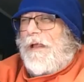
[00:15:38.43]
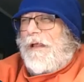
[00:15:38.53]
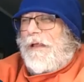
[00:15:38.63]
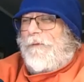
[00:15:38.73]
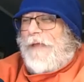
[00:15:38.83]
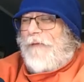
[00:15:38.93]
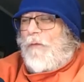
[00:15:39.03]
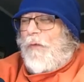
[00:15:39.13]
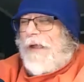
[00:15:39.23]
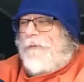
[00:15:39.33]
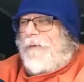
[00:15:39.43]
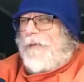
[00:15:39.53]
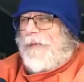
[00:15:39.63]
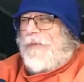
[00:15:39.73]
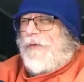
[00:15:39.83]
if you have a way for
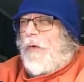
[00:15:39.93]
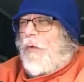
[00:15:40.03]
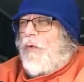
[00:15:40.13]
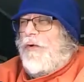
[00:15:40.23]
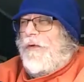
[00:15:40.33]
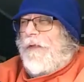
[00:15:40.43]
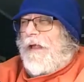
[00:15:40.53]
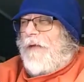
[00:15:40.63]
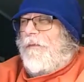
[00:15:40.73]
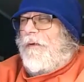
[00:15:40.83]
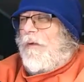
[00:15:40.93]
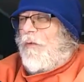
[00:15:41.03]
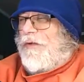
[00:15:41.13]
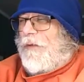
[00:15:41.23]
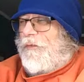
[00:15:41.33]
people to order them,
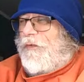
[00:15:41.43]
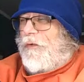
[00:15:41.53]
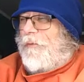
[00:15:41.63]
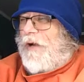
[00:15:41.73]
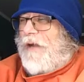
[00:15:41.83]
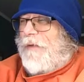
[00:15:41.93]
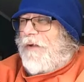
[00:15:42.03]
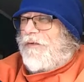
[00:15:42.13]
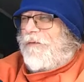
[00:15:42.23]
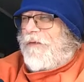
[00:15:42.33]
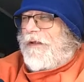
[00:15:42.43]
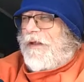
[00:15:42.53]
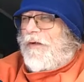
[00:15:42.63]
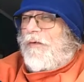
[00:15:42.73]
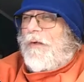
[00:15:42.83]
which I'm sure will probably be on your
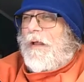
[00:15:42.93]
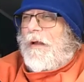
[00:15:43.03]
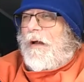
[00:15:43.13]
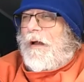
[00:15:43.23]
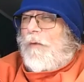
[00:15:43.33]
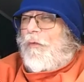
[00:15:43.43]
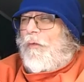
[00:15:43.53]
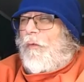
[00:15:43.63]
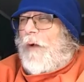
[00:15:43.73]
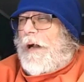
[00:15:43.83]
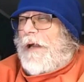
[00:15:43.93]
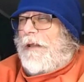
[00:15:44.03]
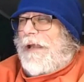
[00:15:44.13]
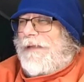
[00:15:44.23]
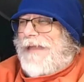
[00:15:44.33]
video, uh, we'll, we'll,
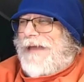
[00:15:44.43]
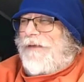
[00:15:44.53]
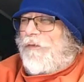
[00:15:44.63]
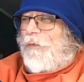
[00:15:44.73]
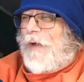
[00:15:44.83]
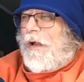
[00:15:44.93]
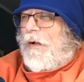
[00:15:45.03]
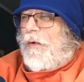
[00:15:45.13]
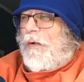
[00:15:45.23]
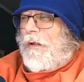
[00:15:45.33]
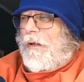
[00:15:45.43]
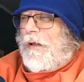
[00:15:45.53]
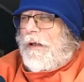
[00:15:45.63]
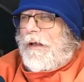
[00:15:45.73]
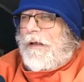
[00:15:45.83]
highlight that as well.
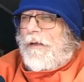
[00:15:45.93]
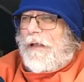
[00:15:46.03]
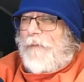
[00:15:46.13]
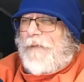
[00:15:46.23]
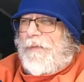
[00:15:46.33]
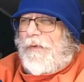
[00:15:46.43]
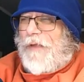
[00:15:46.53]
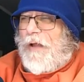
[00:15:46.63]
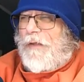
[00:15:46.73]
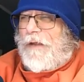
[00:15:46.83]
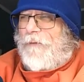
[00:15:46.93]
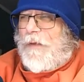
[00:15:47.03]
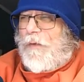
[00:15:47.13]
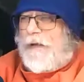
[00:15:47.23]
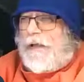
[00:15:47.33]
Uh, let people know that if they
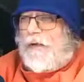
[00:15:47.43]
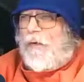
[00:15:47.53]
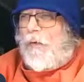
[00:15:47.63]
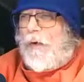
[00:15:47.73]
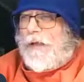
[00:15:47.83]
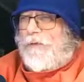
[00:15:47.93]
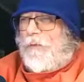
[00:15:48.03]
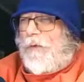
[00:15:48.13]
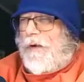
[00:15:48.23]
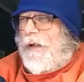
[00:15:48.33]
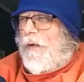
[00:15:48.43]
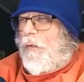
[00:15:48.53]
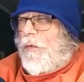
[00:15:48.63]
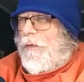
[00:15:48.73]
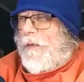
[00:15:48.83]
want to get coins, where to
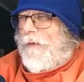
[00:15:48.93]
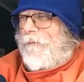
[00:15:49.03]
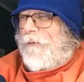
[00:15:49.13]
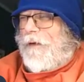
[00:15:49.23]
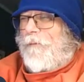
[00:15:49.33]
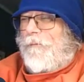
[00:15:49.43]
order them from.